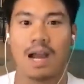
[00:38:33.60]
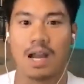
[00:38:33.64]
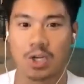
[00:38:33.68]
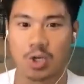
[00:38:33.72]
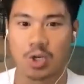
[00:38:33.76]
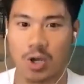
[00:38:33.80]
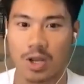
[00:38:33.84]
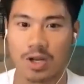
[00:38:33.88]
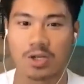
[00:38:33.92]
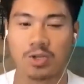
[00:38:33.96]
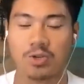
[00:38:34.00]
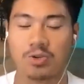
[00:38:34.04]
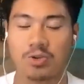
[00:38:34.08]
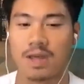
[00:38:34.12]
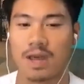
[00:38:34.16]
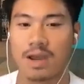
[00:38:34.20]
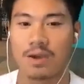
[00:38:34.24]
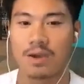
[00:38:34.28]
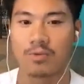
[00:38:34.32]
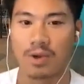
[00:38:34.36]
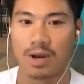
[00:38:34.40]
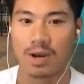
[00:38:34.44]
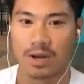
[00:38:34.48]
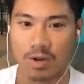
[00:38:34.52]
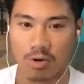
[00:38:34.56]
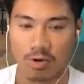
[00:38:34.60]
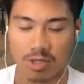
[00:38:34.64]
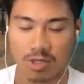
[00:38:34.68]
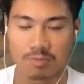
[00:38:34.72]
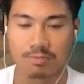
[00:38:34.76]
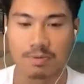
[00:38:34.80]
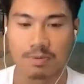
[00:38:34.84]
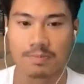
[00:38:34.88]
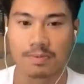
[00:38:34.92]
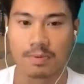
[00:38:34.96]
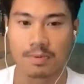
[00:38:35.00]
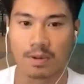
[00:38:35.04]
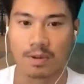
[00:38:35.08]
I try to do that when I notice
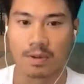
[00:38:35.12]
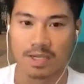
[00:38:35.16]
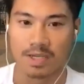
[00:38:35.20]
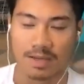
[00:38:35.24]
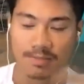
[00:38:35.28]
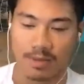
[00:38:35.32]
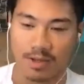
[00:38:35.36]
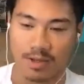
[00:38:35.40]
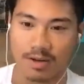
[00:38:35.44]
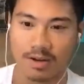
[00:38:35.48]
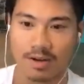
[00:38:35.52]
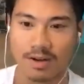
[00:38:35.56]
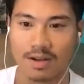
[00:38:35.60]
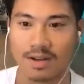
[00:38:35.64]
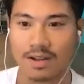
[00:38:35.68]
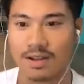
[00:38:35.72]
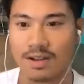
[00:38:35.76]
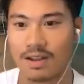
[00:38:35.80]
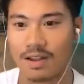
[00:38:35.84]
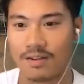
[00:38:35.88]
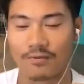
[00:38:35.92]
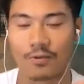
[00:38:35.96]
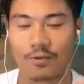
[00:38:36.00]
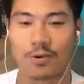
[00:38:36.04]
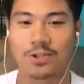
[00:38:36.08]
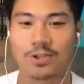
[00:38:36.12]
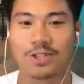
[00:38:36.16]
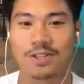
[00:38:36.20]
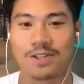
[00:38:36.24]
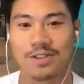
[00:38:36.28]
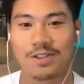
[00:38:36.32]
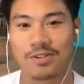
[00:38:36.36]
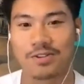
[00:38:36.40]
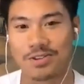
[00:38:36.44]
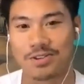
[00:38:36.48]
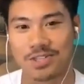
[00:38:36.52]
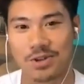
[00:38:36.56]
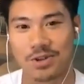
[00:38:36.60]
people are similar. Unfortunately,
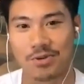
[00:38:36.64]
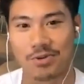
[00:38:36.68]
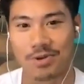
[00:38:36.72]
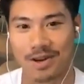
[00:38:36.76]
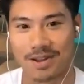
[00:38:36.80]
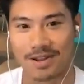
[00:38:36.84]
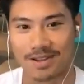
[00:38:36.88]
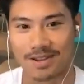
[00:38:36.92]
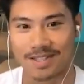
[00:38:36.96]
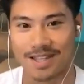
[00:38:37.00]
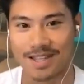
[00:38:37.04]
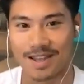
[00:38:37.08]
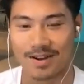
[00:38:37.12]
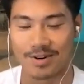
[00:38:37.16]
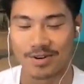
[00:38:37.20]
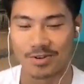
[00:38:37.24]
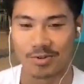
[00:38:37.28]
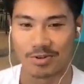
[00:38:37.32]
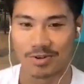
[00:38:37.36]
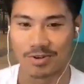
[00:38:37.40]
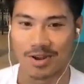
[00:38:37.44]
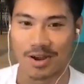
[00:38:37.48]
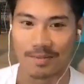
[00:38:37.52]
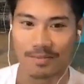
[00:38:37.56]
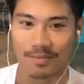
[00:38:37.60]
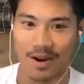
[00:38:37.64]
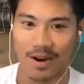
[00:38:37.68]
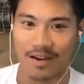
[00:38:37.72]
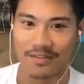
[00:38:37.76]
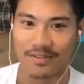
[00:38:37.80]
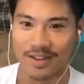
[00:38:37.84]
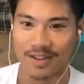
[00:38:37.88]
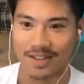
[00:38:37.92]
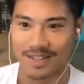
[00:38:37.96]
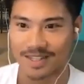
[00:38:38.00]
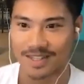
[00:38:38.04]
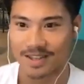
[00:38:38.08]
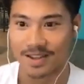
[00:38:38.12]
yeah. there is no one else that are doing
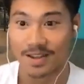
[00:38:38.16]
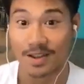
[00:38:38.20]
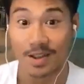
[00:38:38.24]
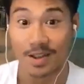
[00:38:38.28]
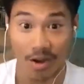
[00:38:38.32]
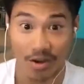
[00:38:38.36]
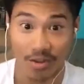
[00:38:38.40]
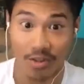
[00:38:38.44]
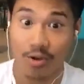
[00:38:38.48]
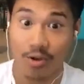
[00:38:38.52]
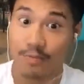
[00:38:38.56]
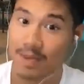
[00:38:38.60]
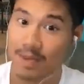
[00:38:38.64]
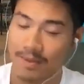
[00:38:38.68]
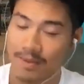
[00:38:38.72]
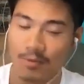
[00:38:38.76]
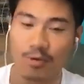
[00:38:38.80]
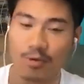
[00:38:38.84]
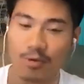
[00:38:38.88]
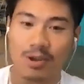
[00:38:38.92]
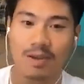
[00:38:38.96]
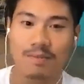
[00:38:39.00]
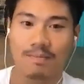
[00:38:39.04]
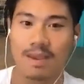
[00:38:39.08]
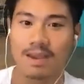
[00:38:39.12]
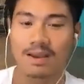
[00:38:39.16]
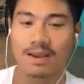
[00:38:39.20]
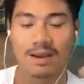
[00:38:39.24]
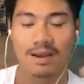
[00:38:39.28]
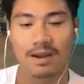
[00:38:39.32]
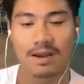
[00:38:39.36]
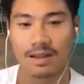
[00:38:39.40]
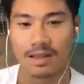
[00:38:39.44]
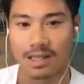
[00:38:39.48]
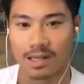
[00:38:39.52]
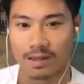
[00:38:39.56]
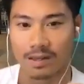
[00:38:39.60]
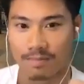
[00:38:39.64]
nonprofits. Although maybe we can make
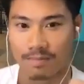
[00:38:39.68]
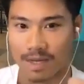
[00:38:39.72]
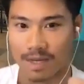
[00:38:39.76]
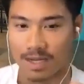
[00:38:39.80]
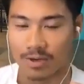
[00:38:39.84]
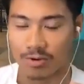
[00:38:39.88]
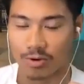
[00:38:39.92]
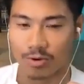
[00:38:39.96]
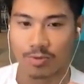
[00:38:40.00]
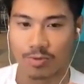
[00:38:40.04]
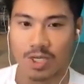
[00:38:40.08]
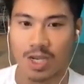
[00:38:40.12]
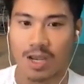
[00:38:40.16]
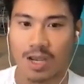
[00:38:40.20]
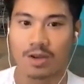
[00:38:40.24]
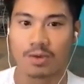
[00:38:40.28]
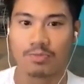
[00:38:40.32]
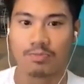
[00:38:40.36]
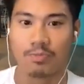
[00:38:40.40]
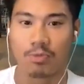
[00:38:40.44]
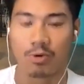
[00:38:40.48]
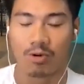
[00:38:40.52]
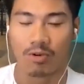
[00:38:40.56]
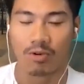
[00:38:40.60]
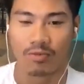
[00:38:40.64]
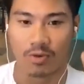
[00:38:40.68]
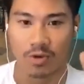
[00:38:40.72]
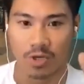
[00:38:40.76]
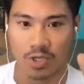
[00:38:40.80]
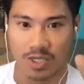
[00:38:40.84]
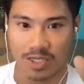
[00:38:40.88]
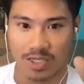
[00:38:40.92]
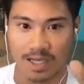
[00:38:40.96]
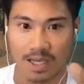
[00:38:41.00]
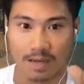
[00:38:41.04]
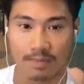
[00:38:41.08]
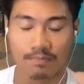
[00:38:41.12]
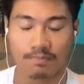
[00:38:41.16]
a little mini group chat more for
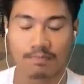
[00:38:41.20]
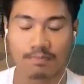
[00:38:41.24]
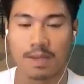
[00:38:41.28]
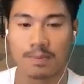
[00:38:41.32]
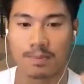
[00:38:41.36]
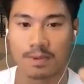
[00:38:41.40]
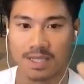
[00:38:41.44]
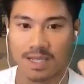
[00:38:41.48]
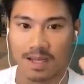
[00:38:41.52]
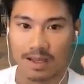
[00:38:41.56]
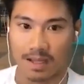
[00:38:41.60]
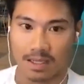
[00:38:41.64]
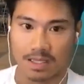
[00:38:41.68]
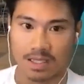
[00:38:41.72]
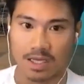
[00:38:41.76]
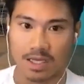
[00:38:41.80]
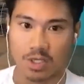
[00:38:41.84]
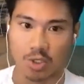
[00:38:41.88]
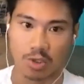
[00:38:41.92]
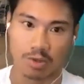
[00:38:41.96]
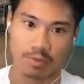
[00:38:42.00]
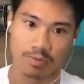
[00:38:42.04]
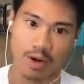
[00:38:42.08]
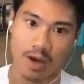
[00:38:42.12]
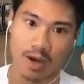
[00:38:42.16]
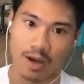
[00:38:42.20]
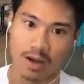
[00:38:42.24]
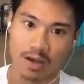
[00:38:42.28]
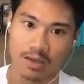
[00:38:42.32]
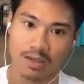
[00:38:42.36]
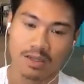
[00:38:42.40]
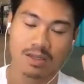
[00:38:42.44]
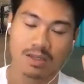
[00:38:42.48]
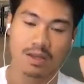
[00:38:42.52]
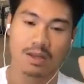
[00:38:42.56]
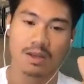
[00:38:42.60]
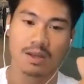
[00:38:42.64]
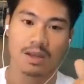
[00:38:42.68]
just like people selling digital
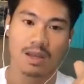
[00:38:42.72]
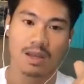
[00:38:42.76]
products